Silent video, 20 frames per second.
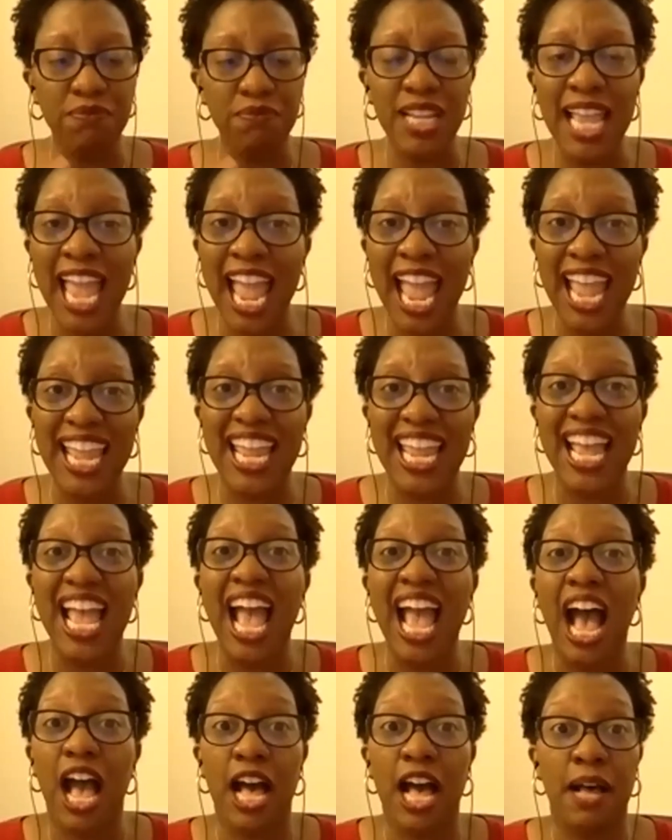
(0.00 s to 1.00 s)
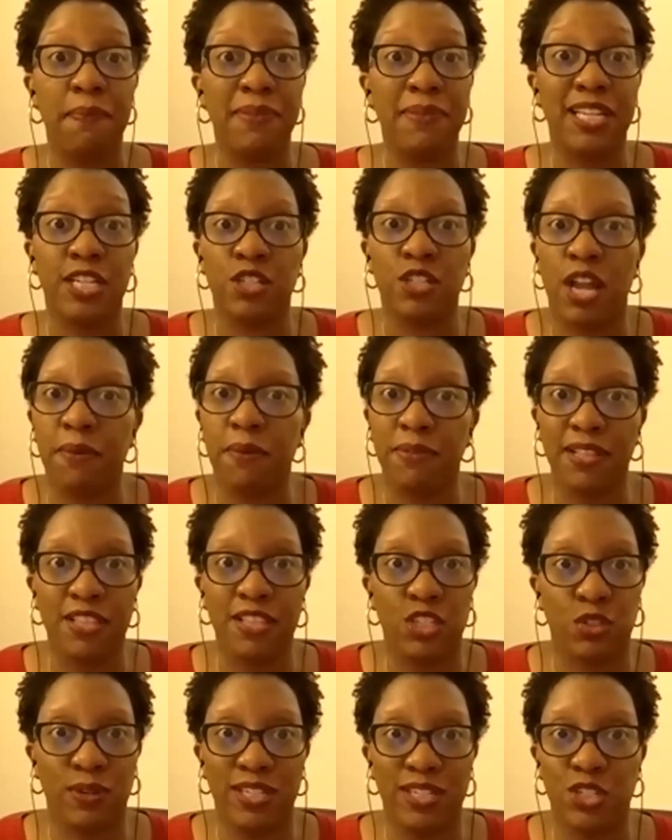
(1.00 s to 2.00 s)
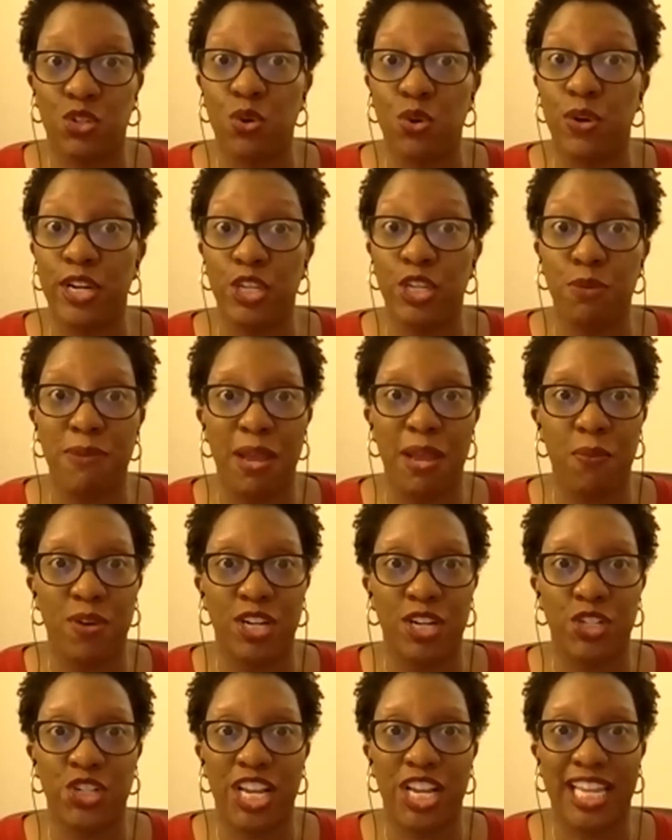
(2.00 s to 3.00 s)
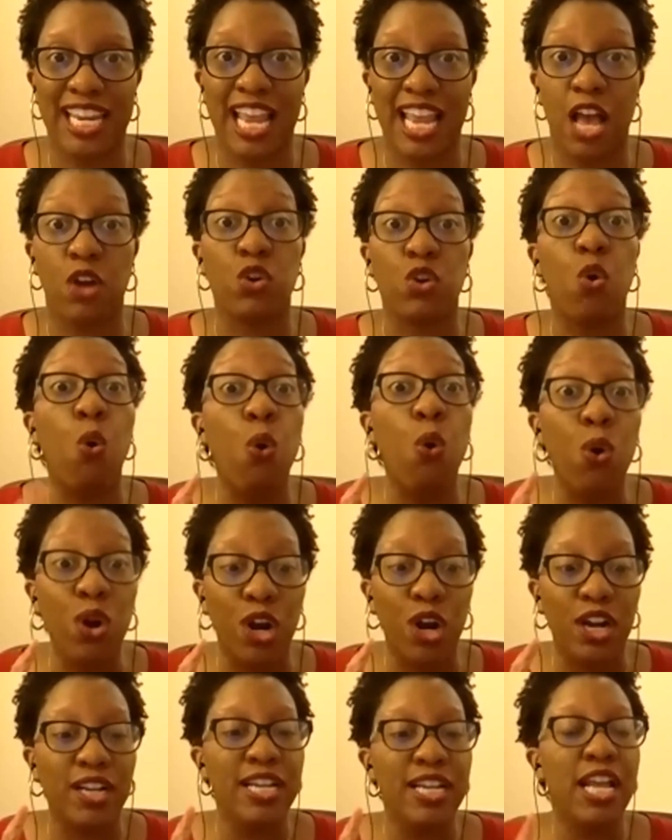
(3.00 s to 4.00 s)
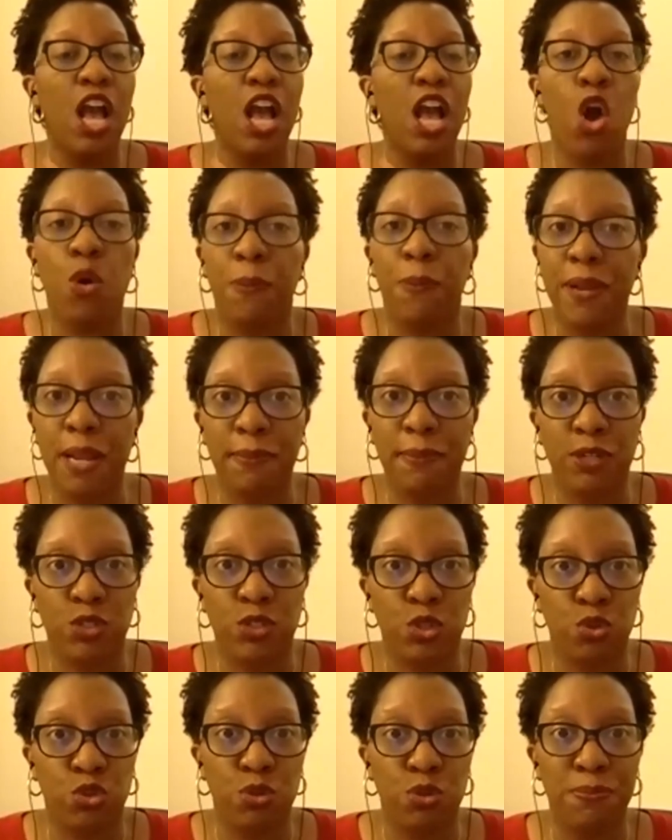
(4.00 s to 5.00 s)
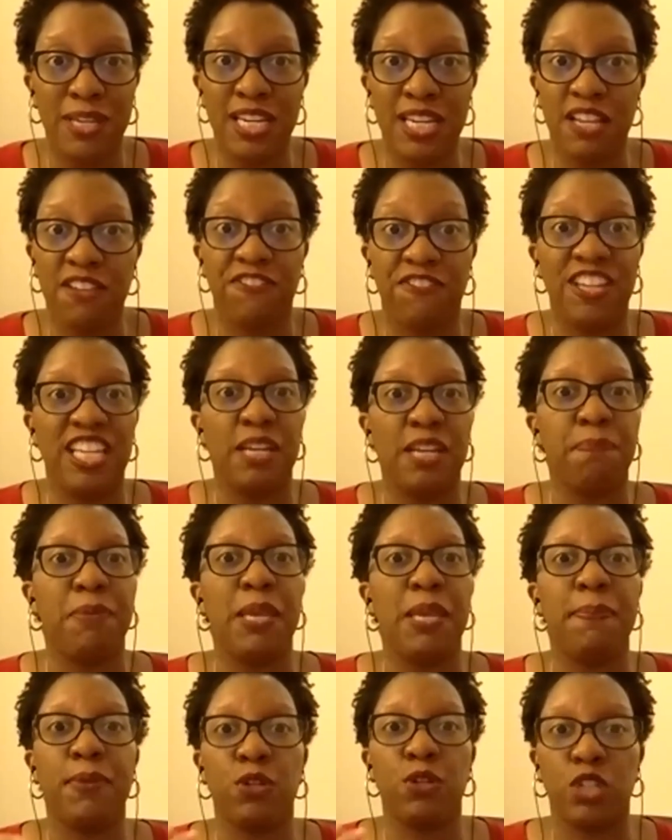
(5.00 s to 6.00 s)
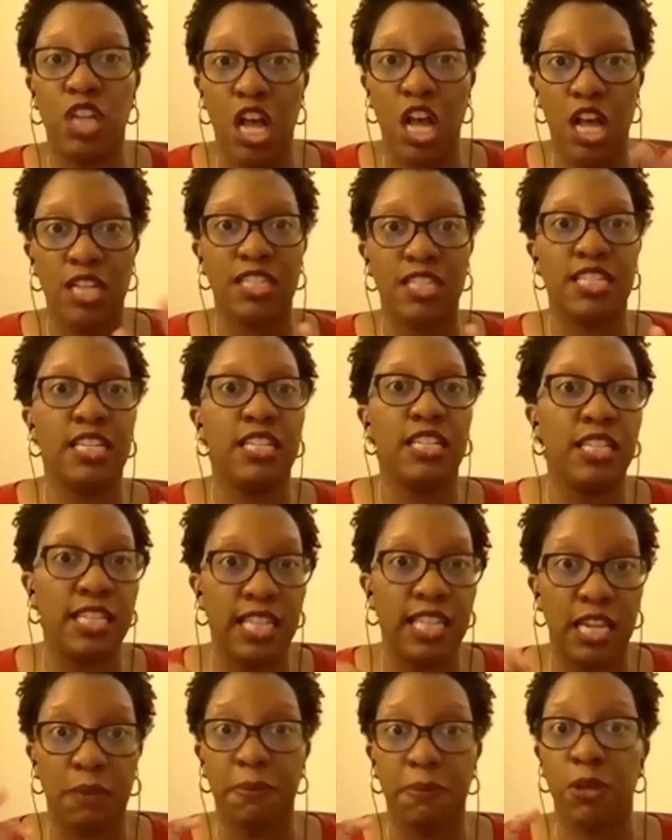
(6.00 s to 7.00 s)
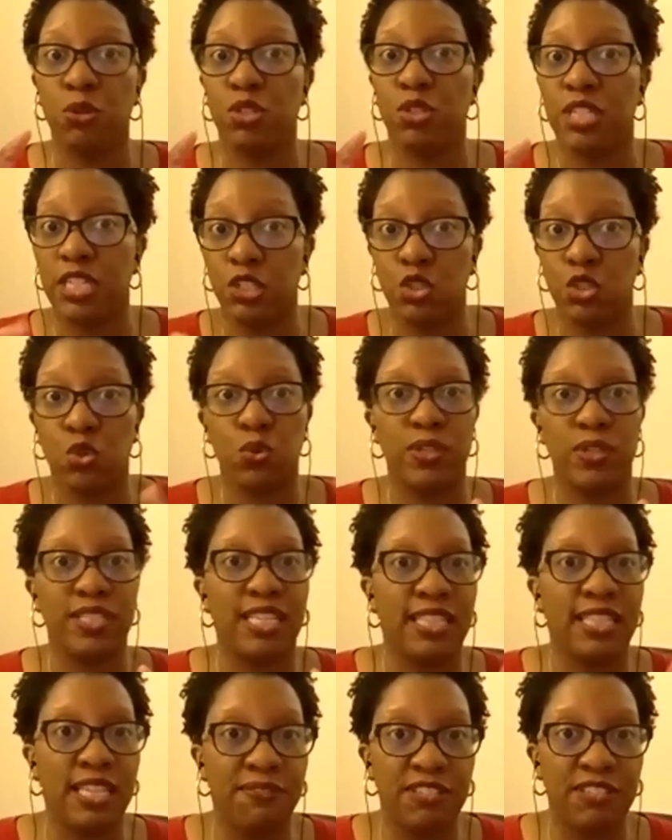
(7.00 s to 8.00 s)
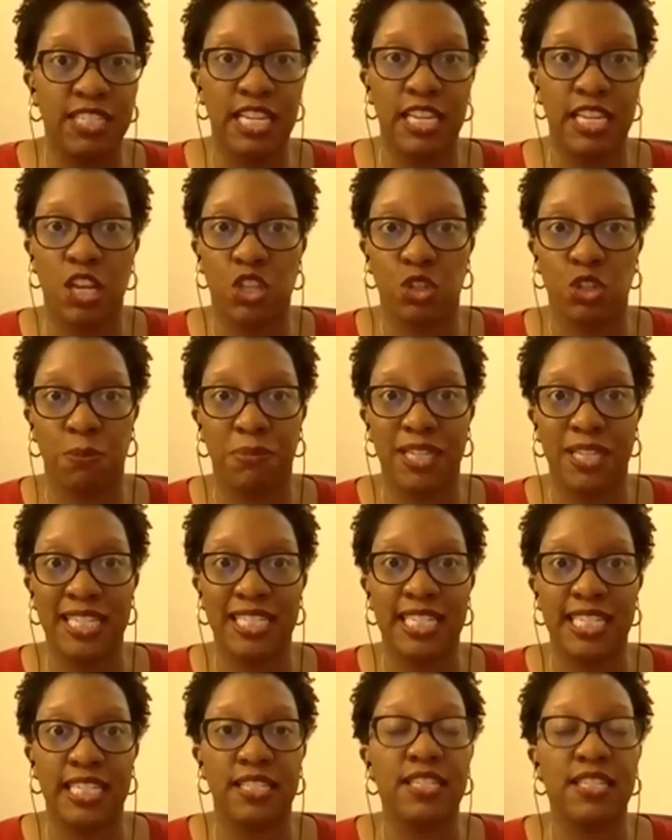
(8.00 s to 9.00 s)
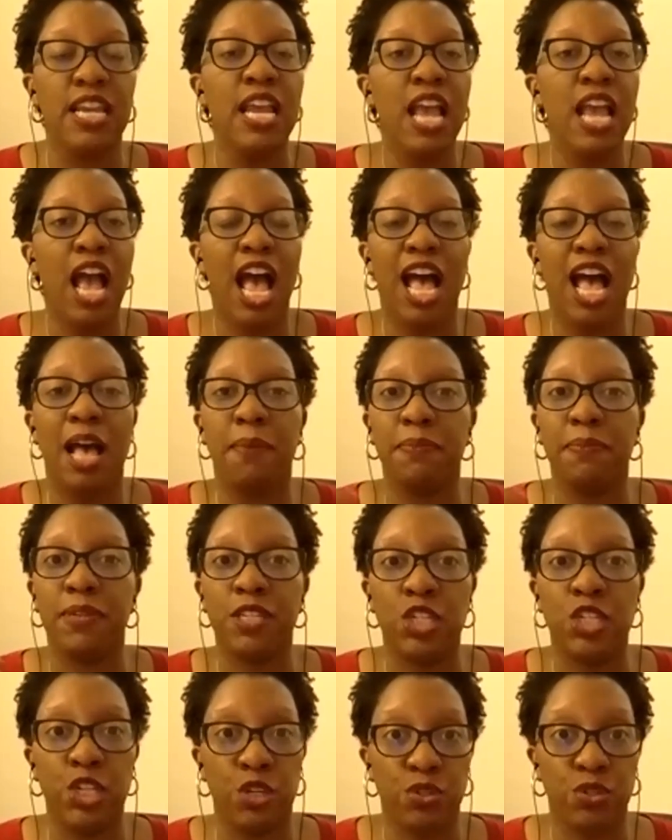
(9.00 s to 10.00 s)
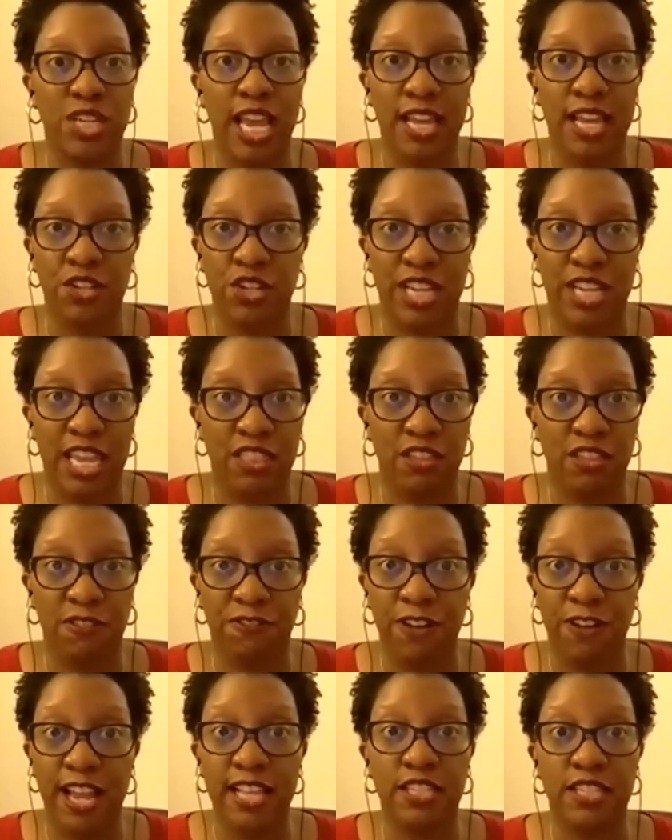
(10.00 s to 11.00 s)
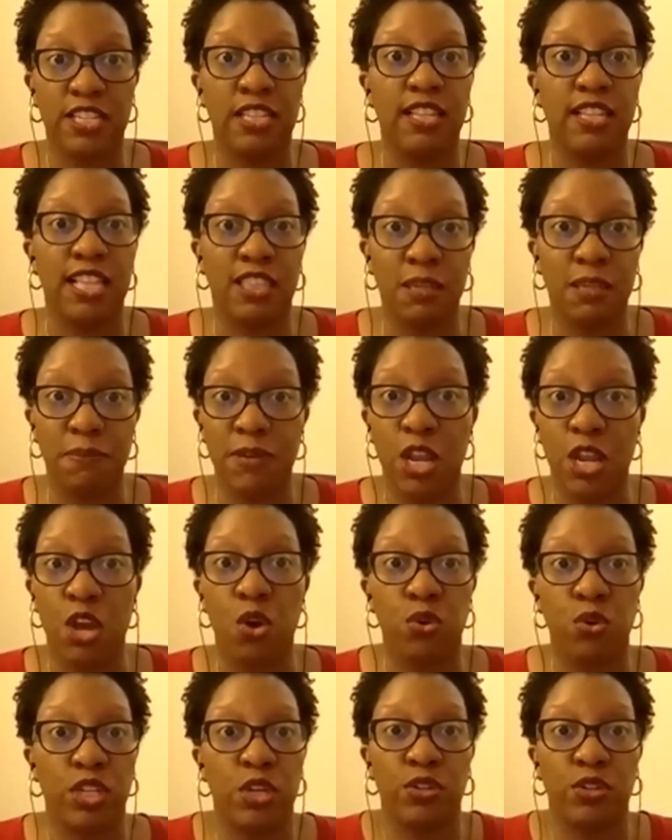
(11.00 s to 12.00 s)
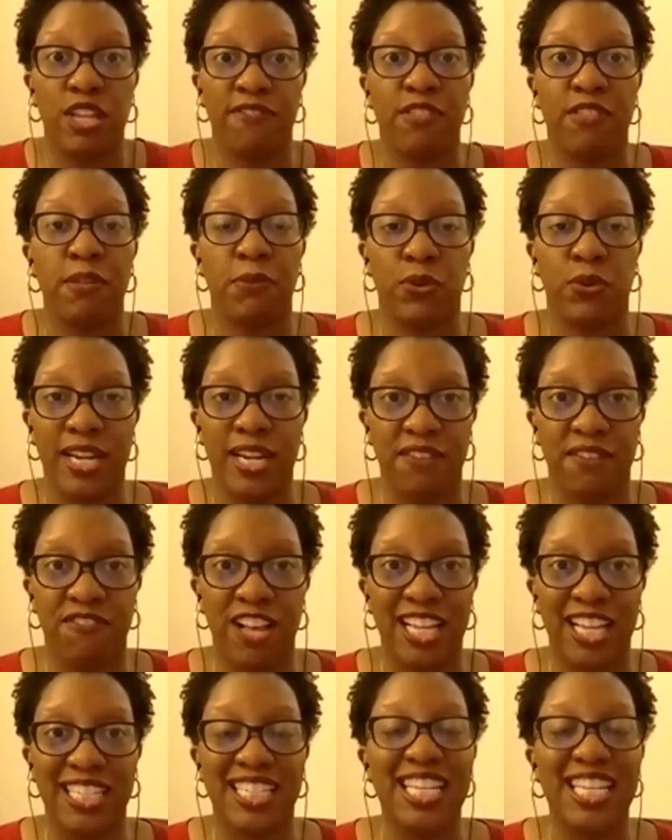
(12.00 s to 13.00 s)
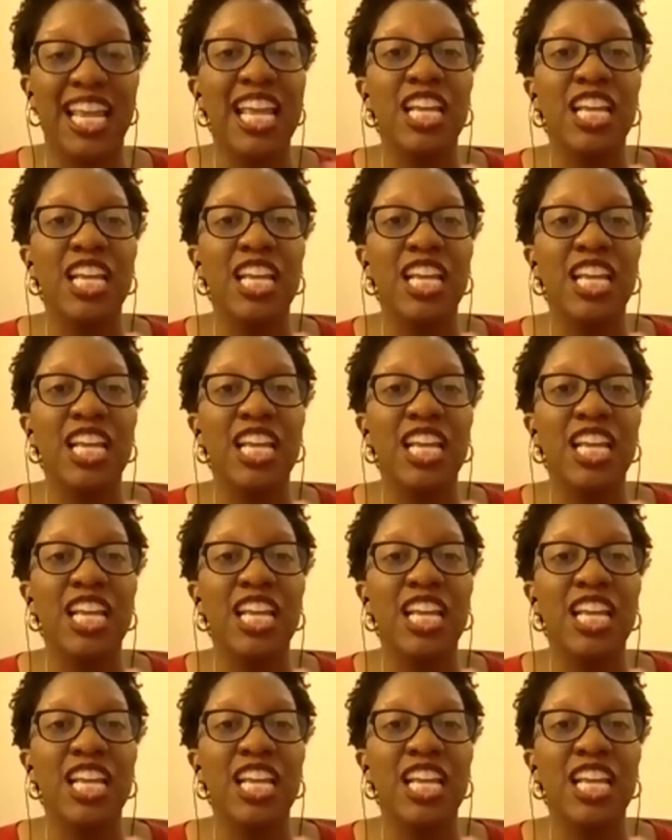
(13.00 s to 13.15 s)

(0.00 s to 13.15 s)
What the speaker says: hey, here, I read this great story, you might want to check it out. Or open up your social media feed and people are constantly like posting stories that they've seen other places, to educate their friends and let them know, give them great advice.